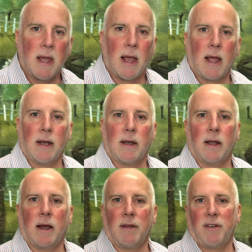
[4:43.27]
And
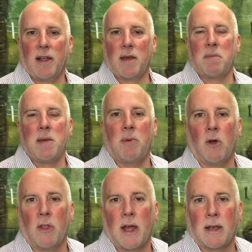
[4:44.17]
I find that
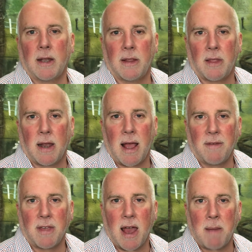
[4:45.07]
people that, that
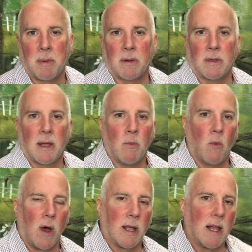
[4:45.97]
have capital and
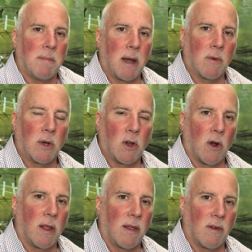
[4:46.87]
want to get a better
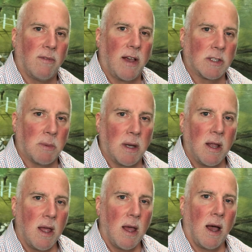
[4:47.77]
return on their investment,
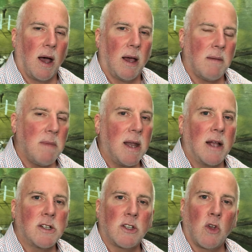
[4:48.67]
uh, it may
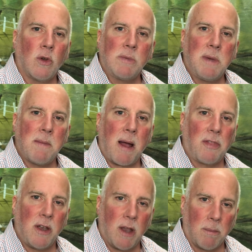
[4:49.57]
not just always be
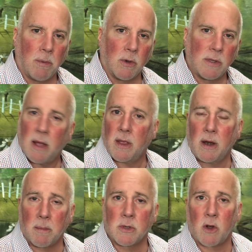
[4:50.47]
about the numbers. Now, the
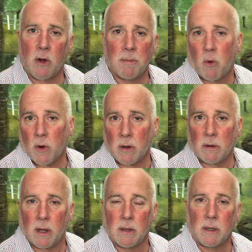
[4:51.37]
numbers are
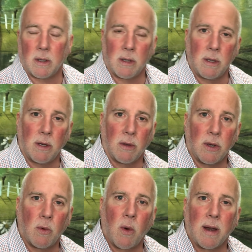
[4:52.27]
important, and you know
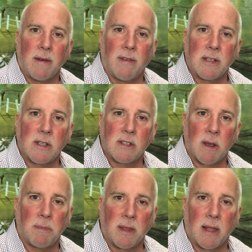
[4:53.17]
you don't want to invest in
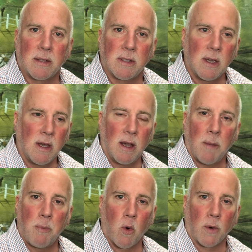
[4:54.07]
something that's a
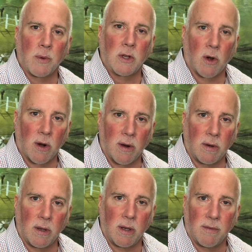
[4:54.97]
poor
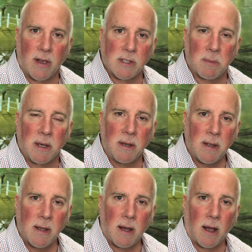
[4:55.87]
return on investment
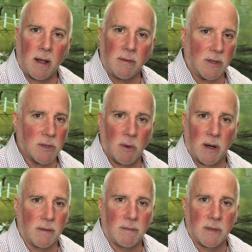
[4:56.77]
uh, unless you want
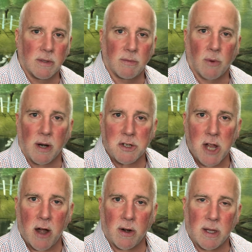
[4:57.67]
to just run a
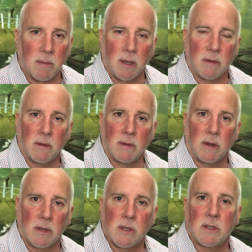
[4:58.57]
charity, but
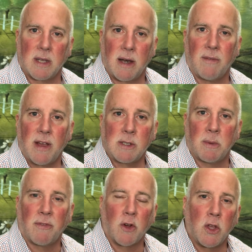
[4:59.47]
this is an
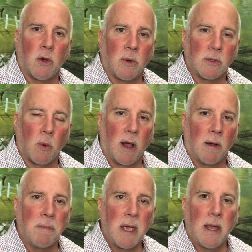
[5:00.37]
investment for you as well.